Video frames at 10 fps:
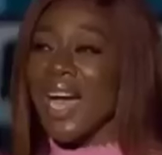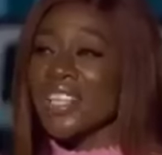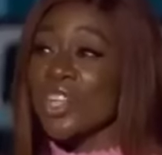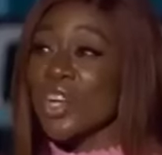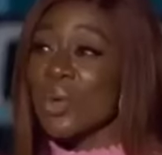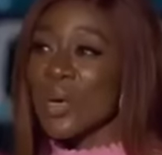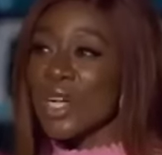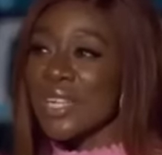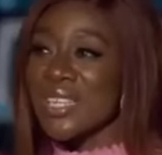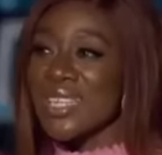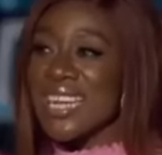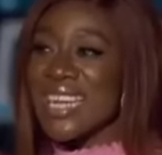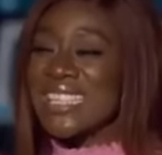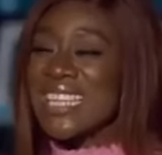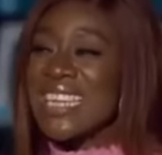Arch Global
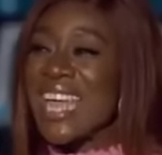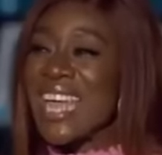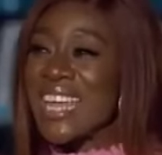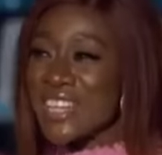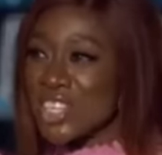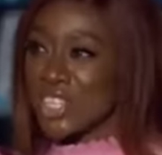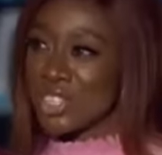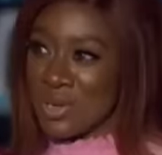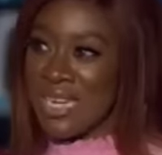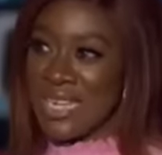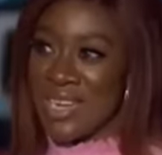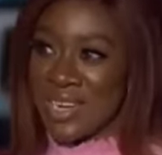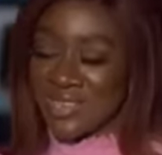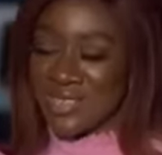is an industry leader.